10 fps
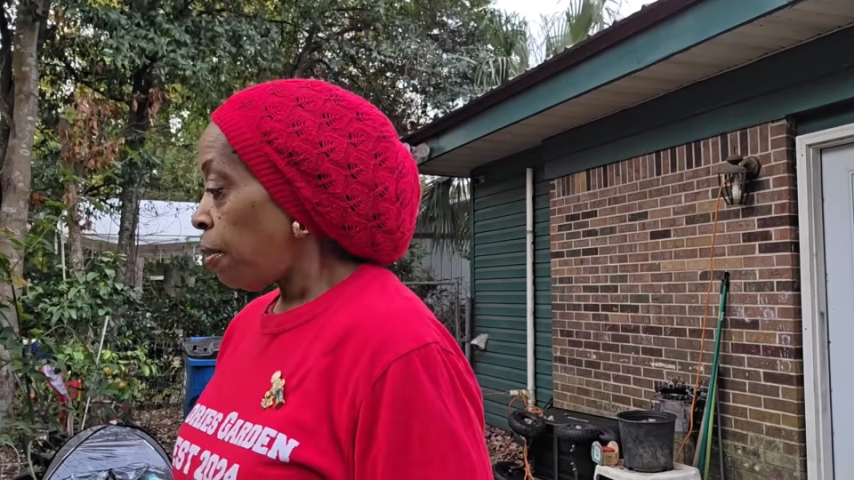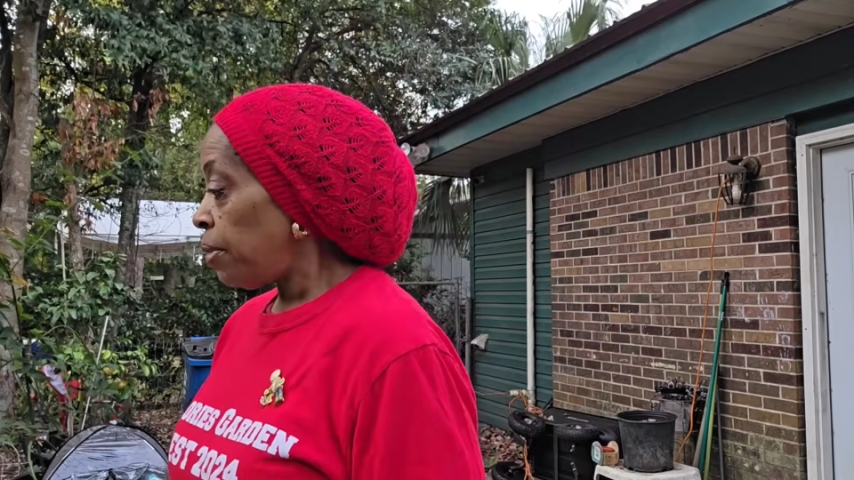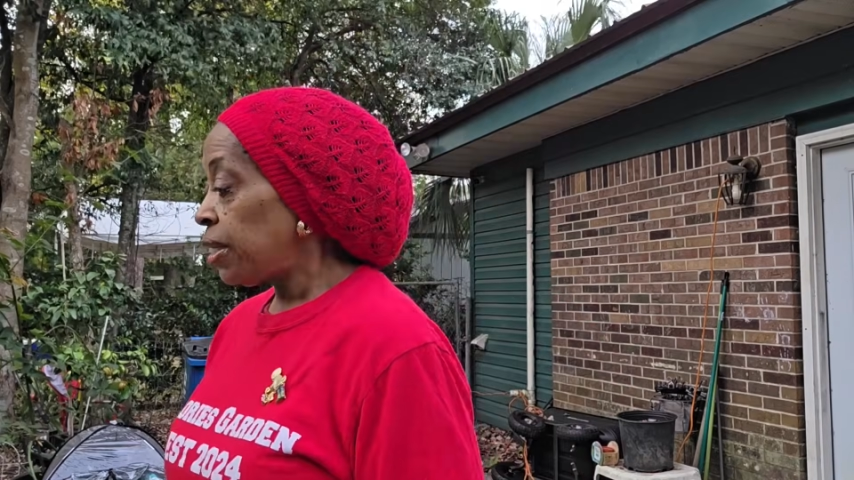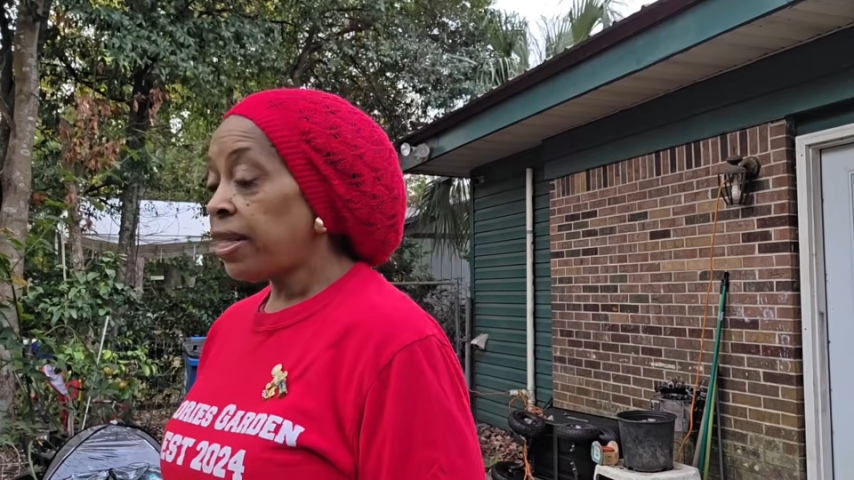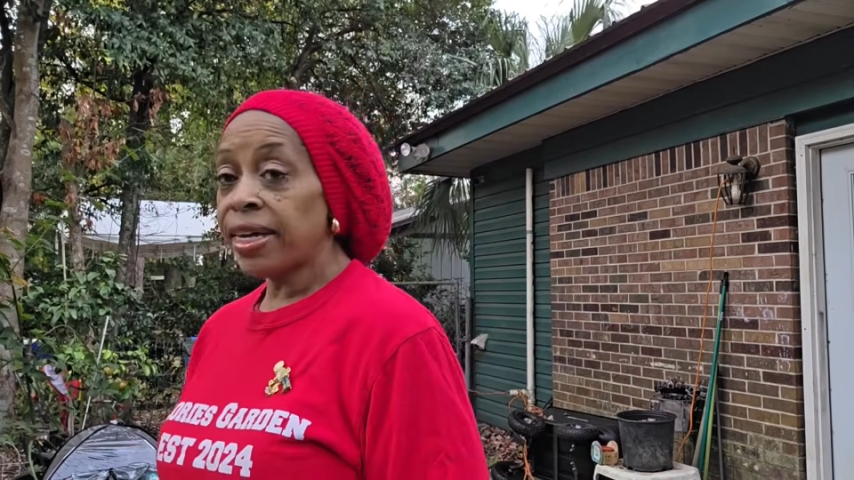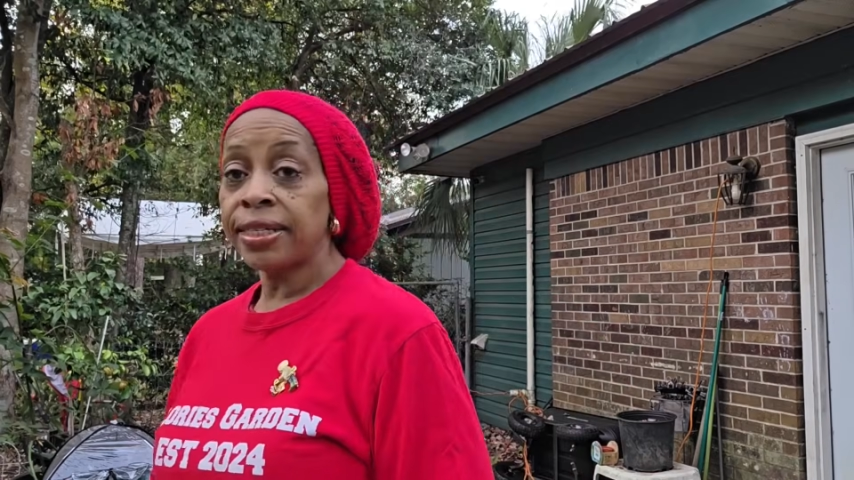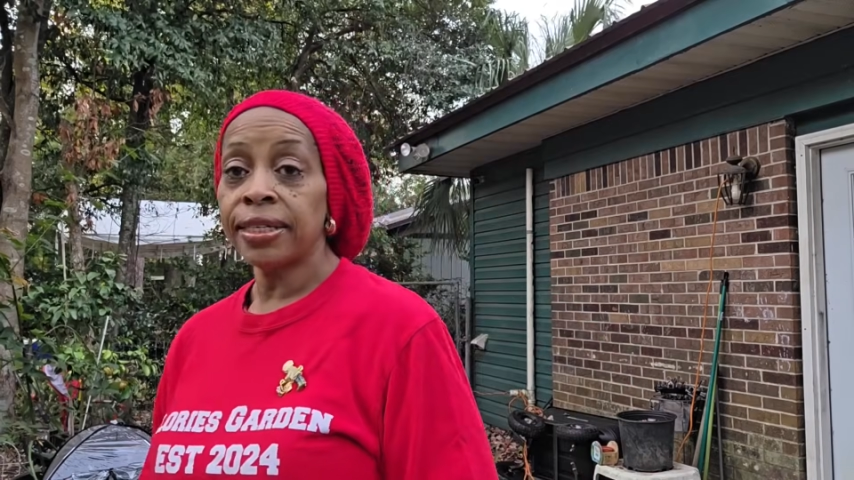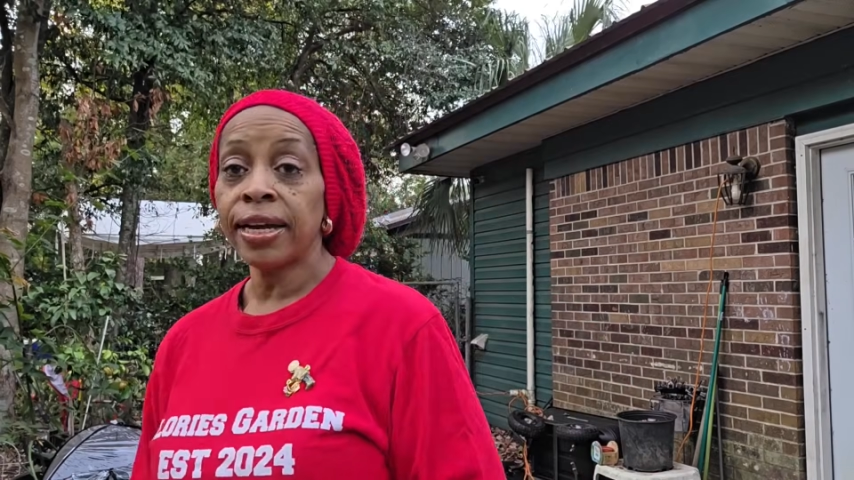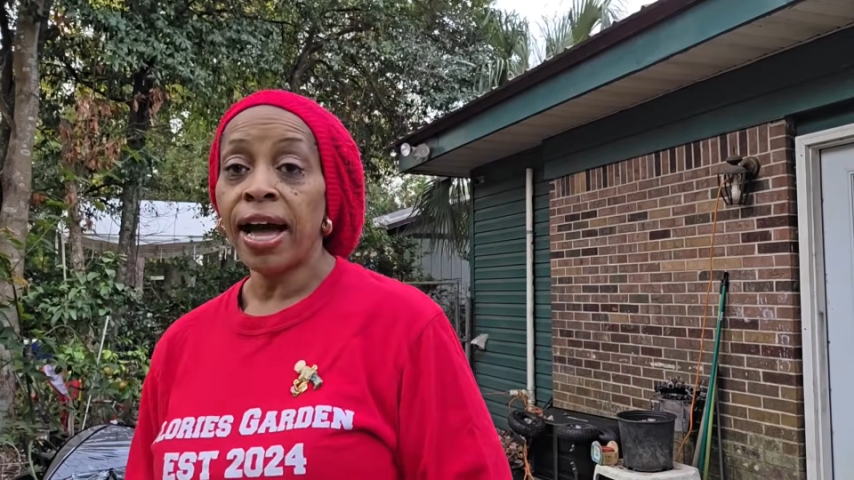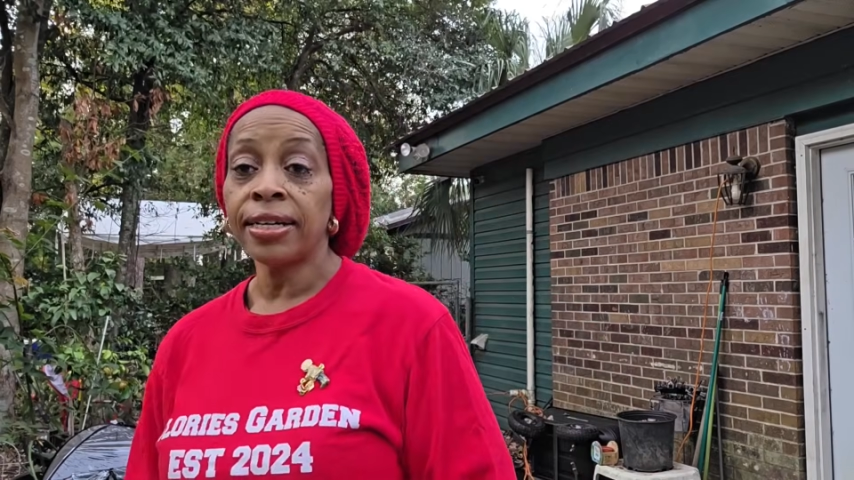but that's
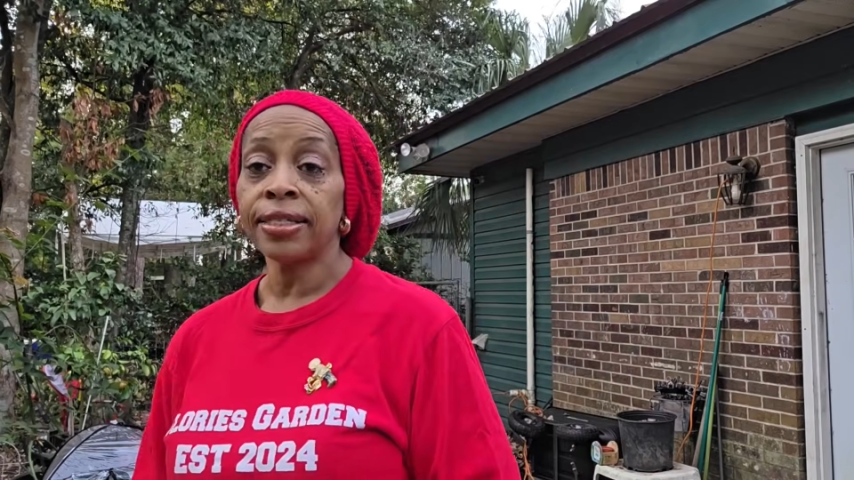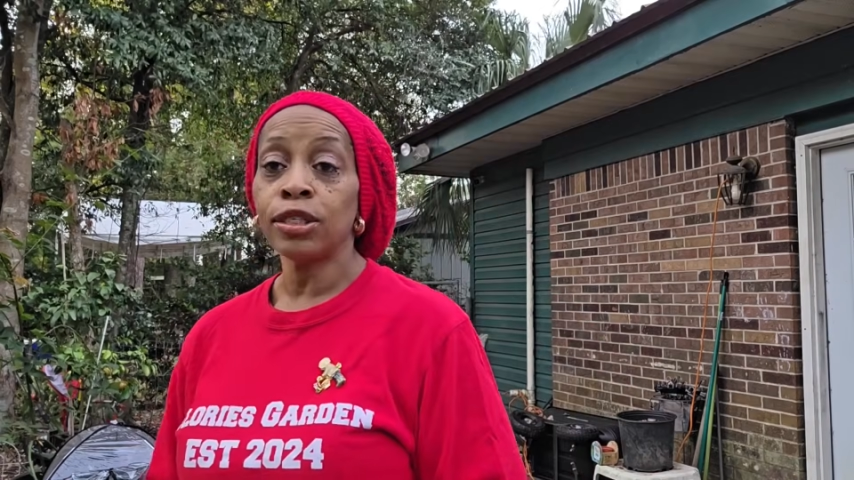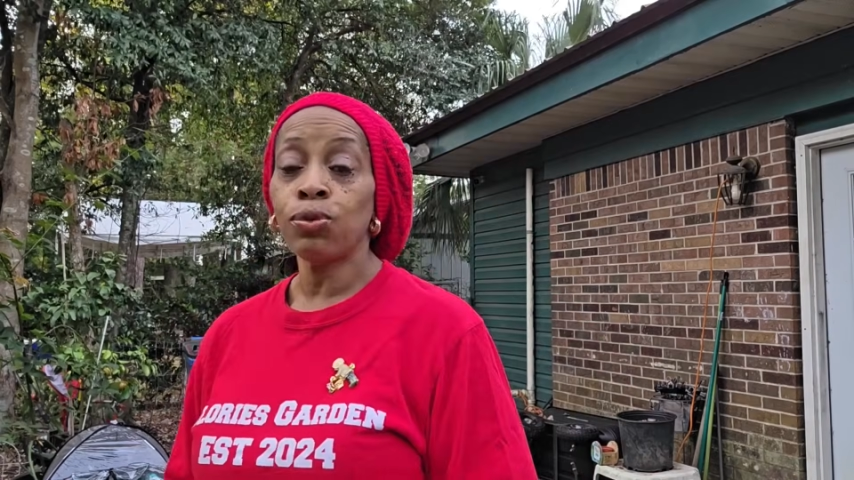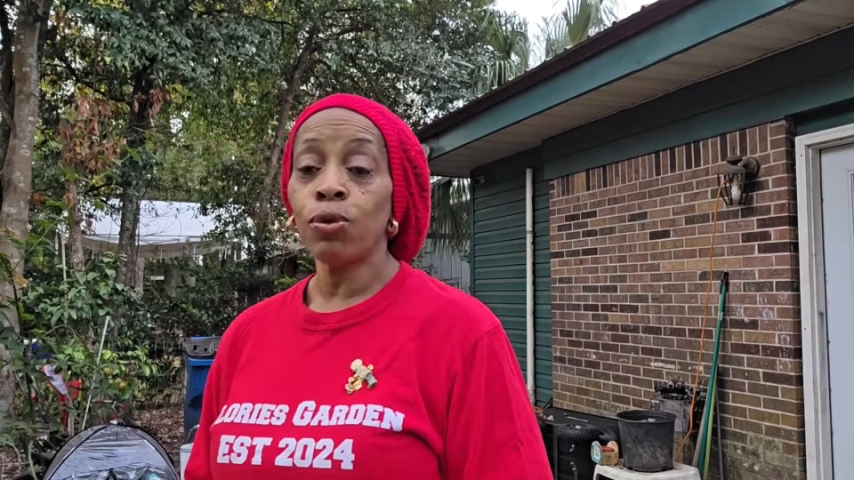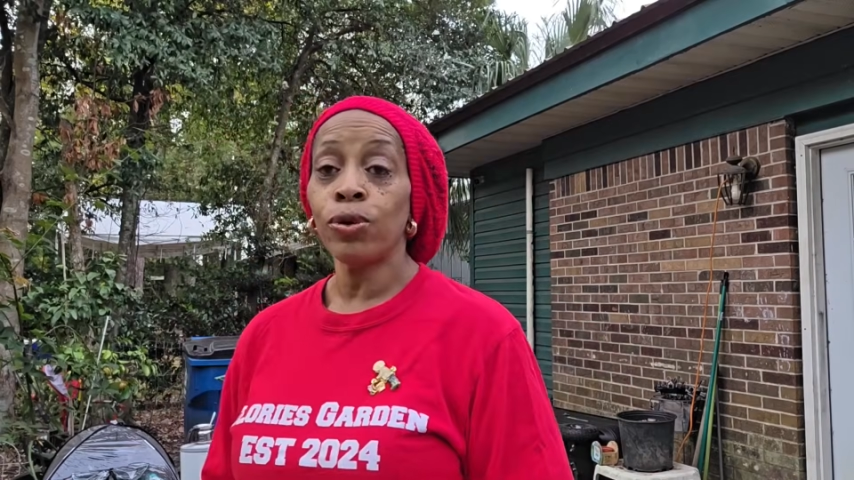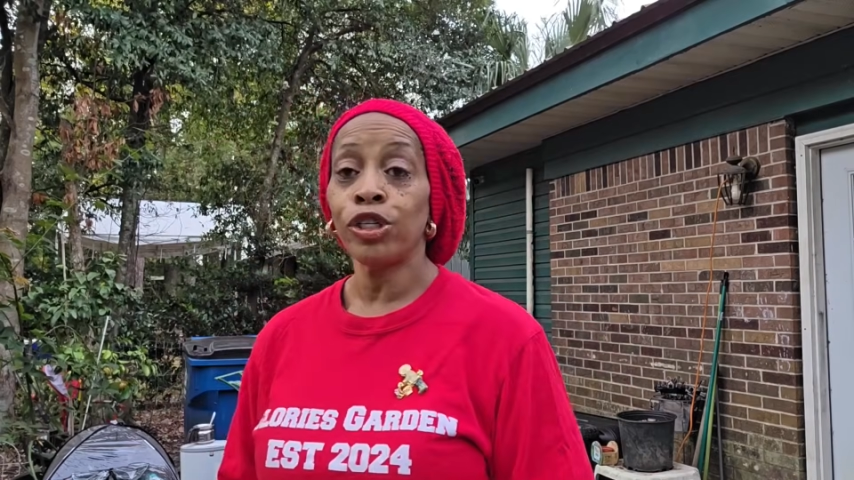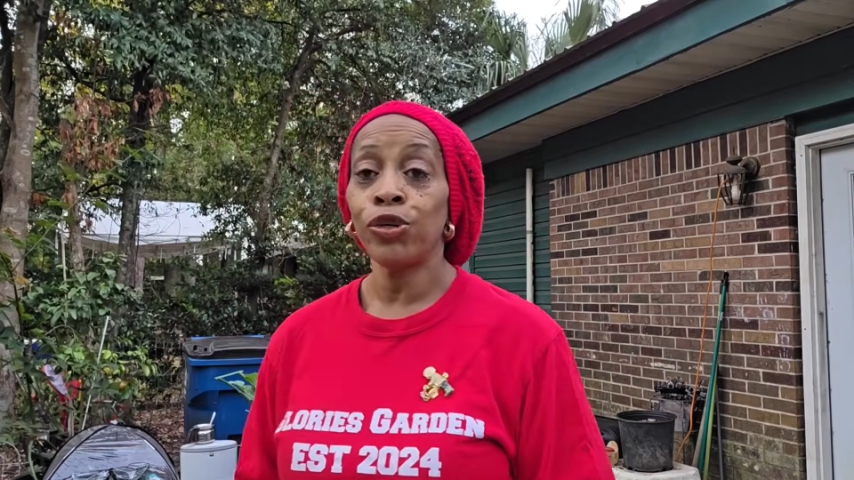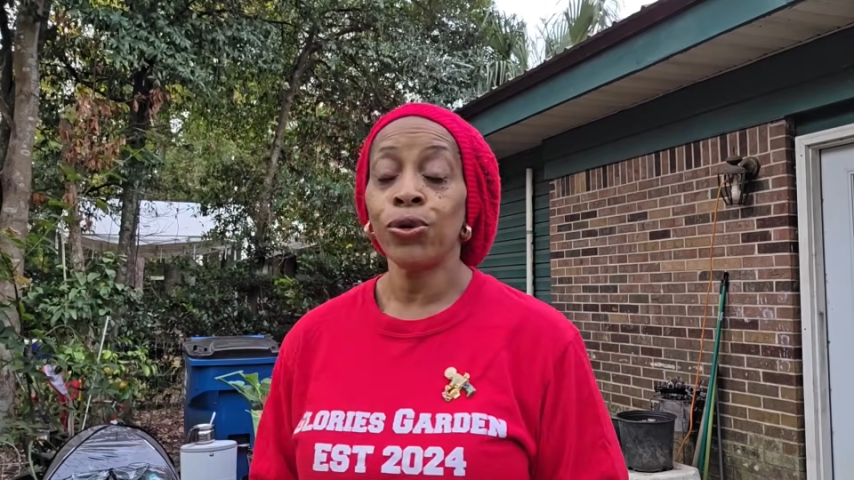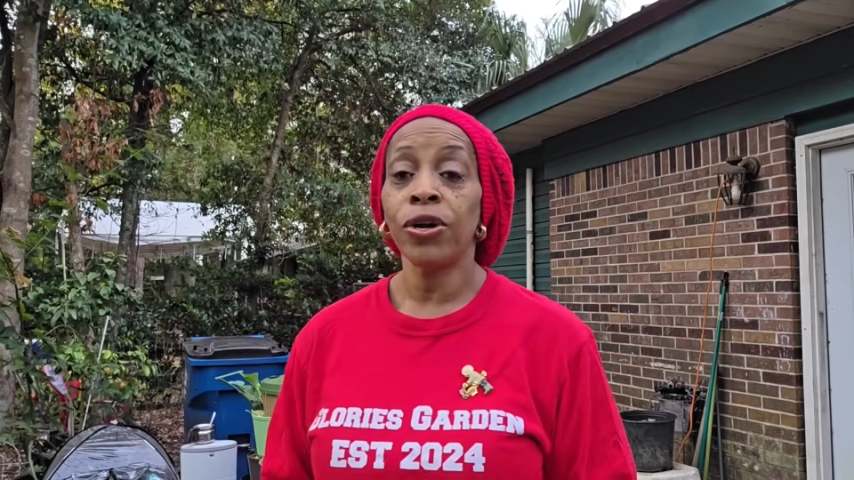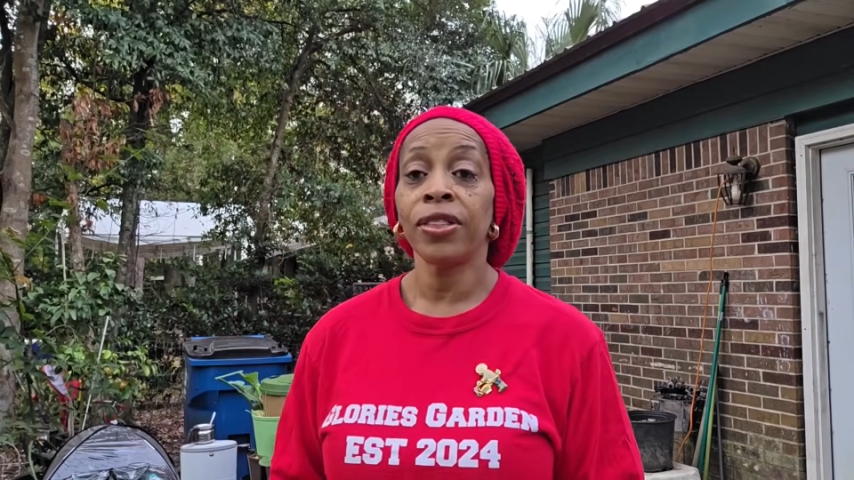it, guys. That's what we're
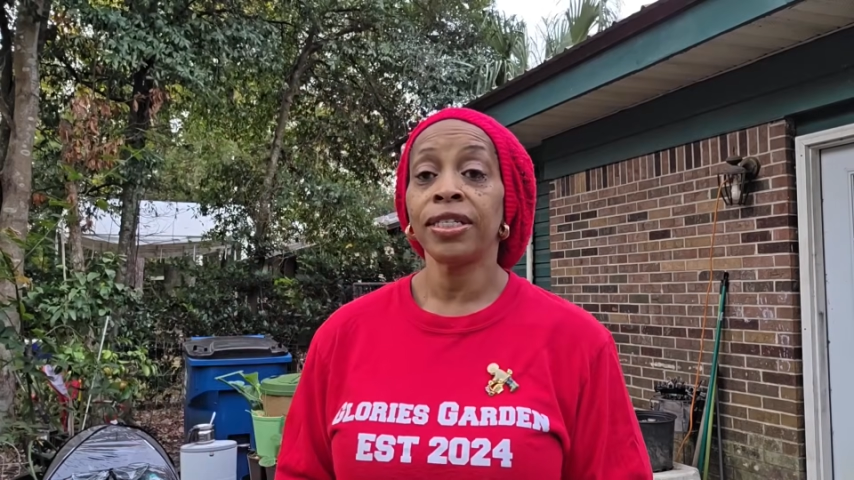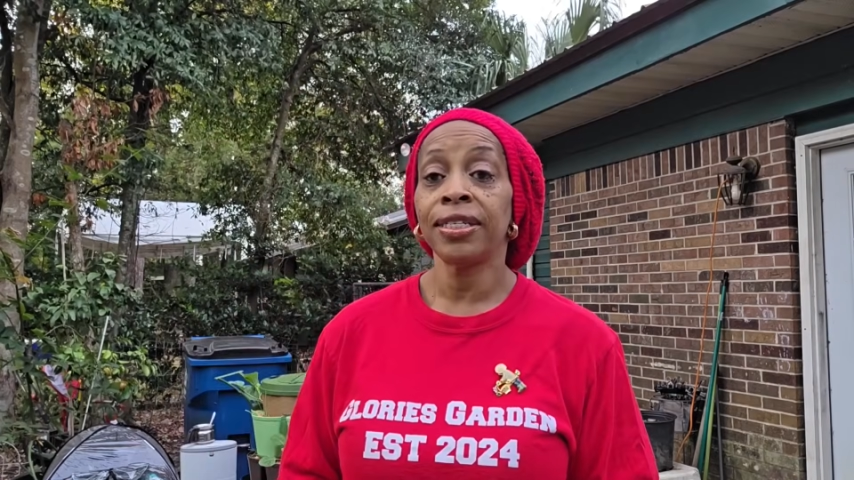doing on this